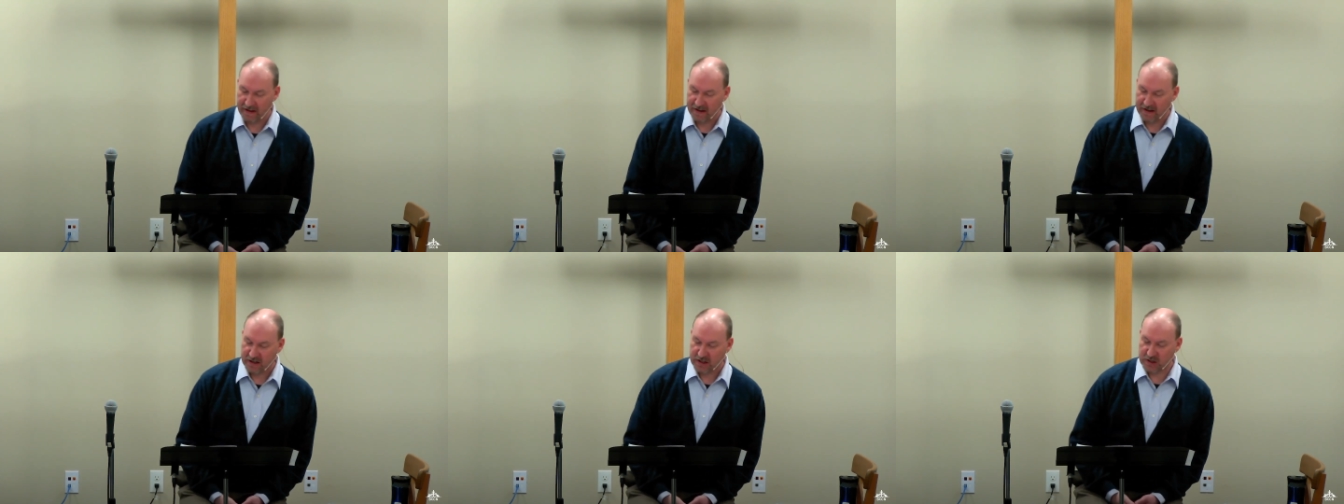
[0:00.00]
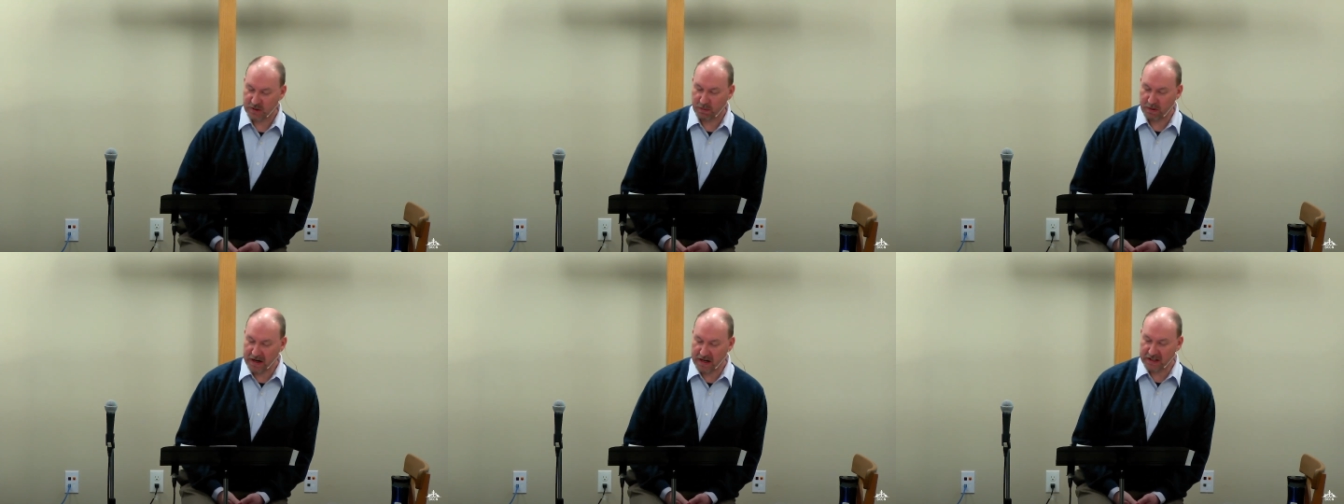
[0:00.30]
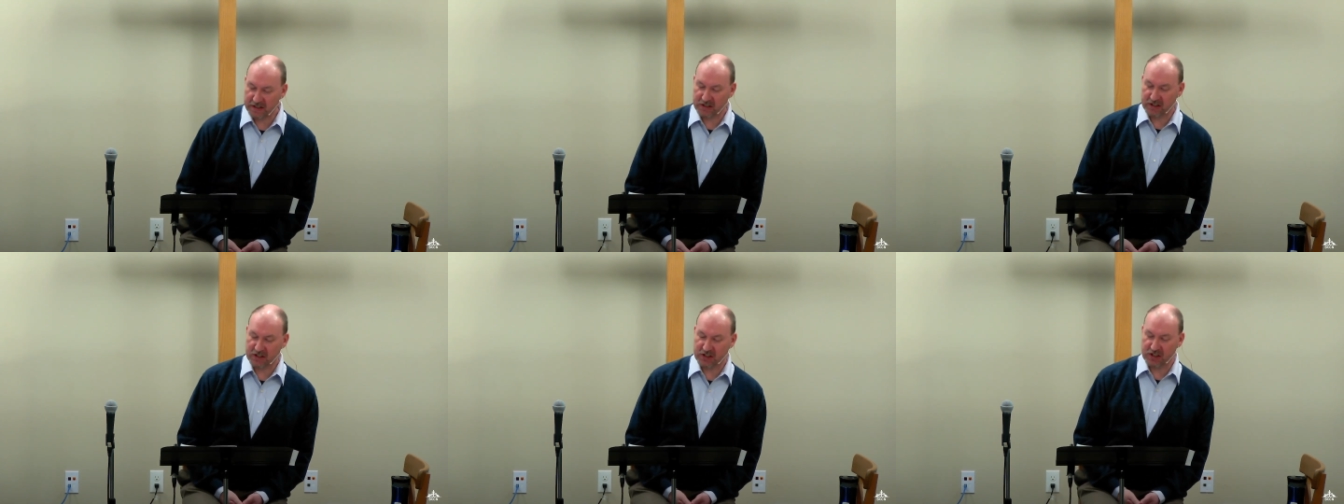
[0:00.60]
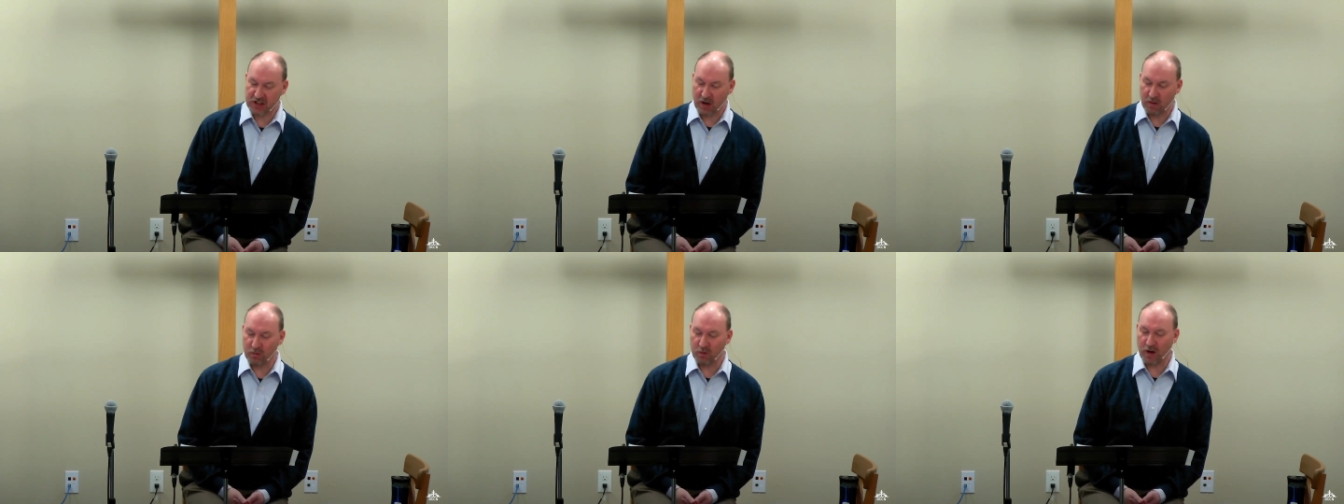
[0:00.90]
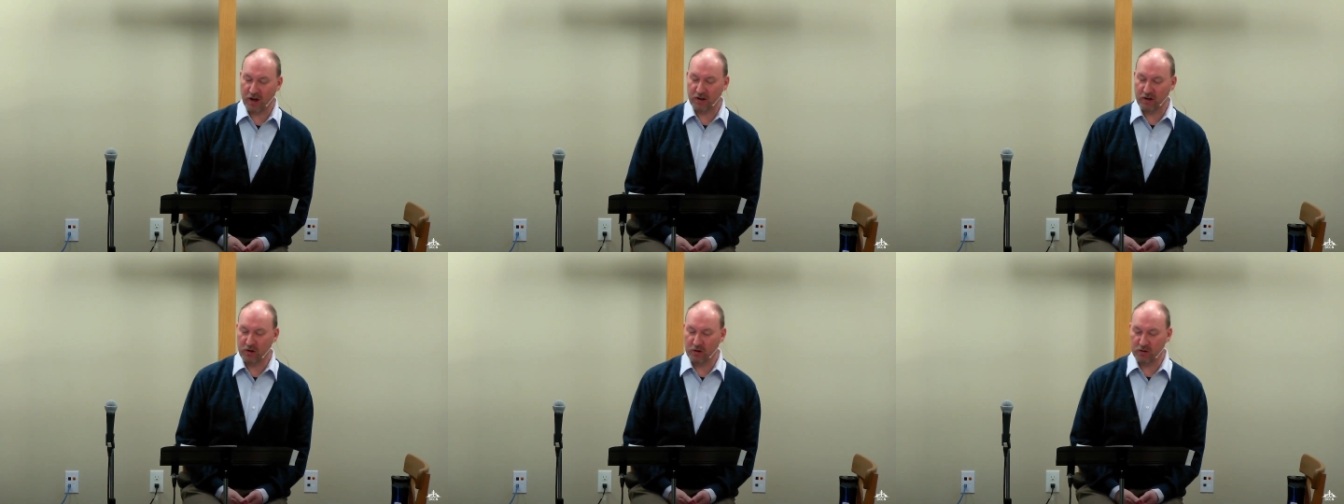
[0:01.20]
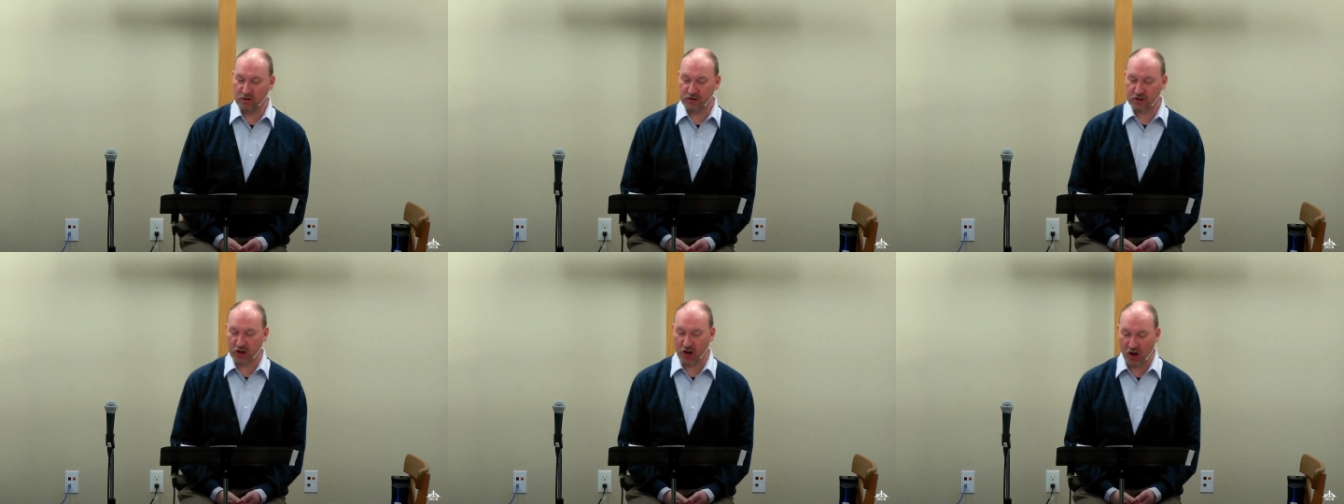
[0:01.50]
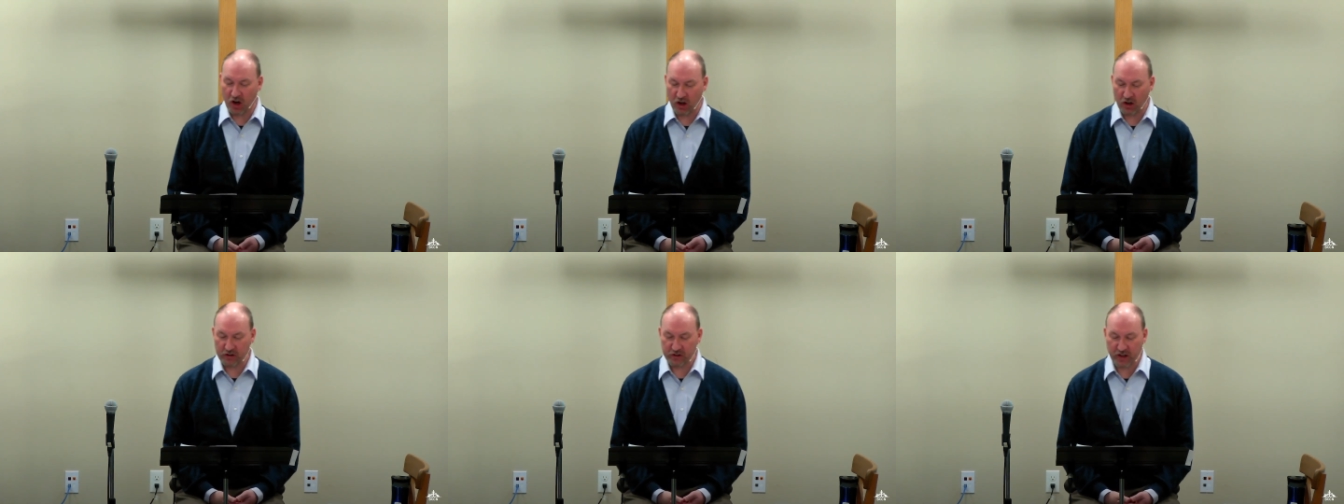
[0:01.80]
speaks to someone who's
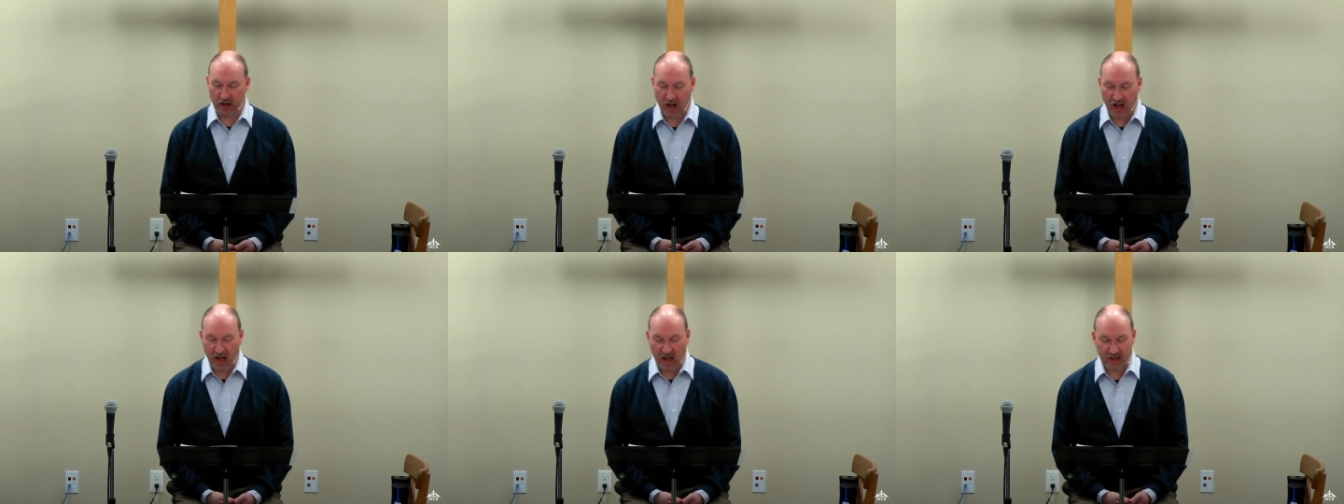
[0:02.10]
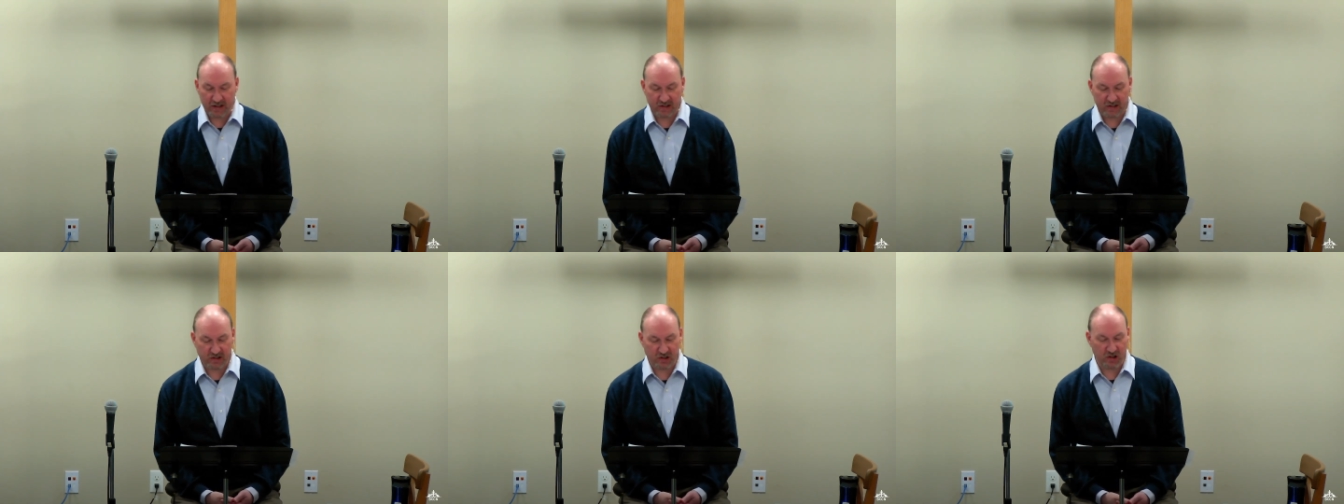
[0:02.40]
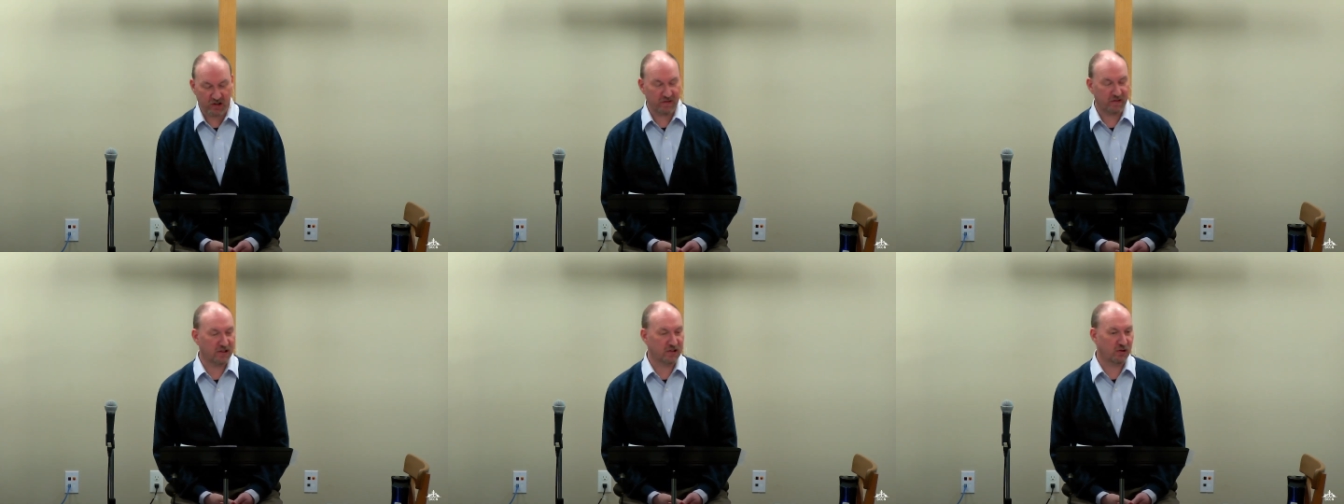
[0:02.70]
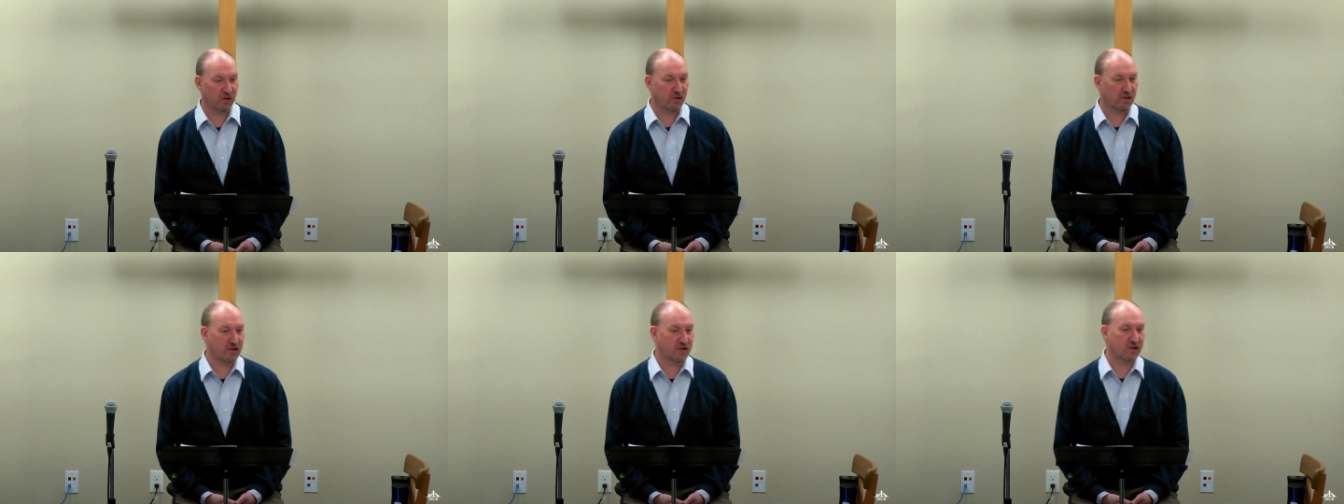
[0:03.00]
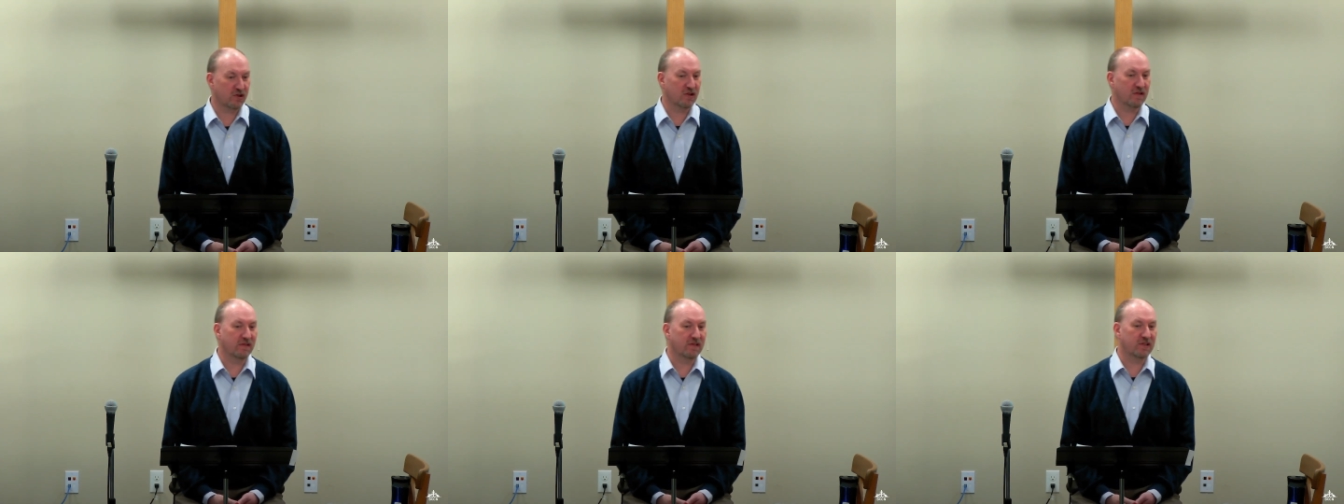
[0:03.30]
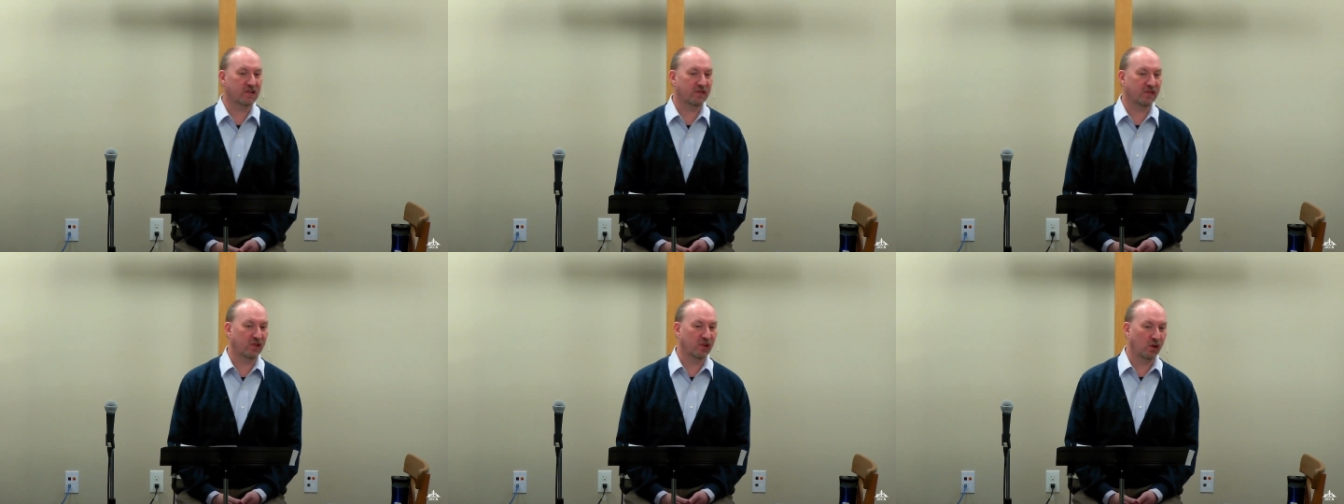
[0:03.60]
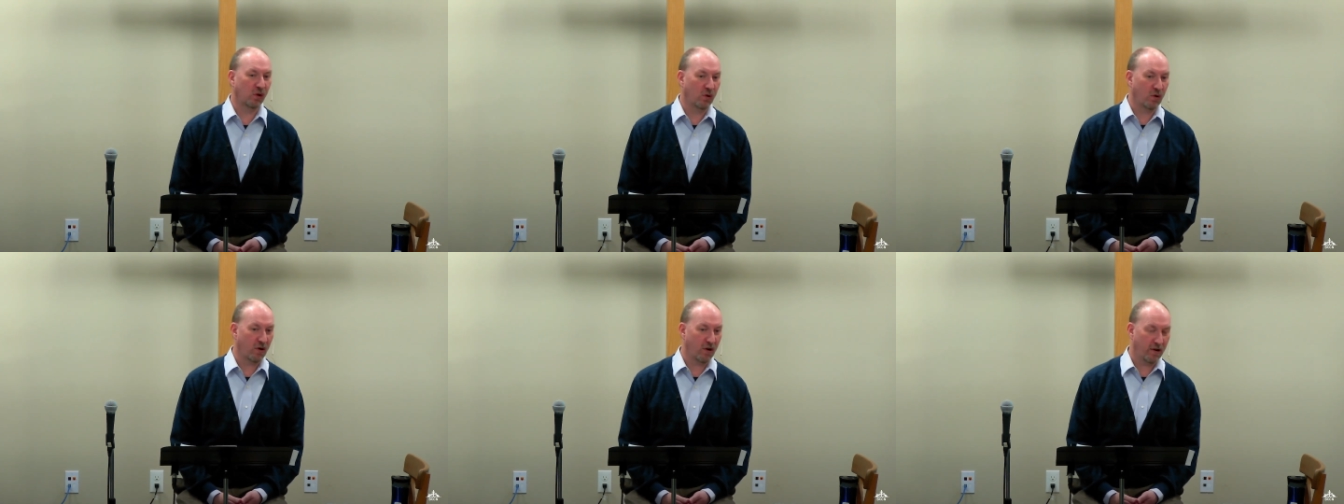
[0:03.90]
called God's servant or the servant of the
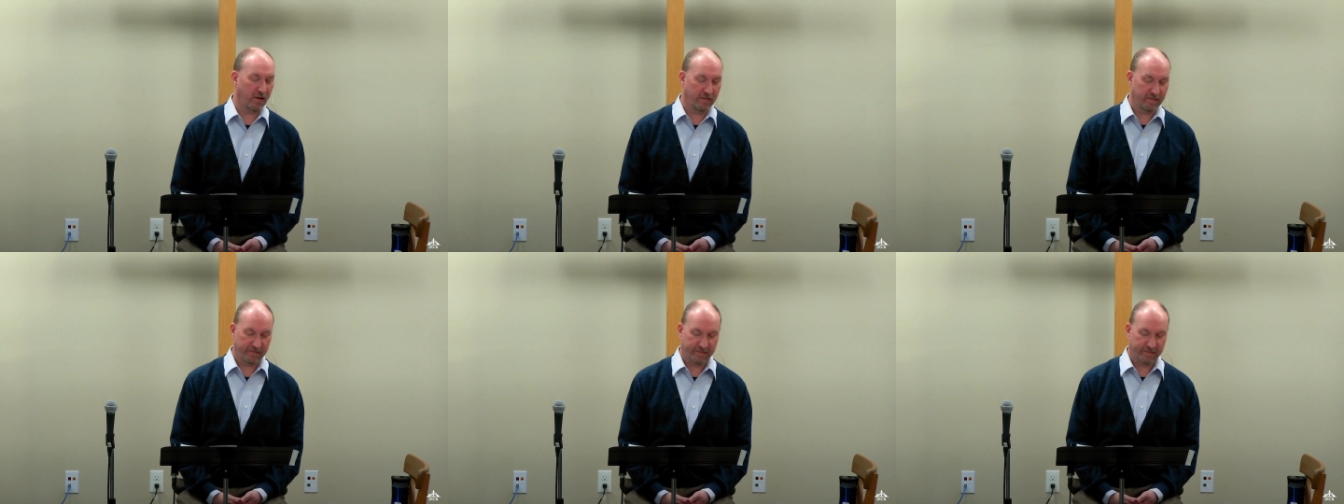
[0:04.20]
Lord.